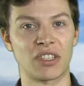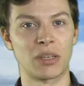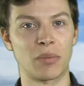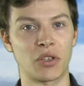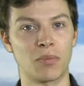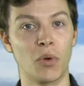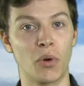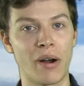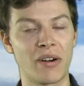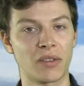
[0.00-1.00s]
to push more
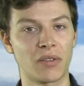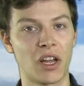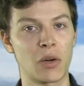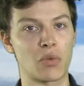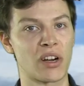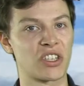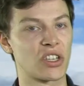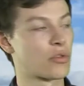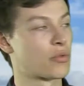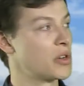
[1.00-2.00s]
areas of low pressure
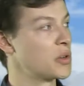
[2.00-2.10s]
through,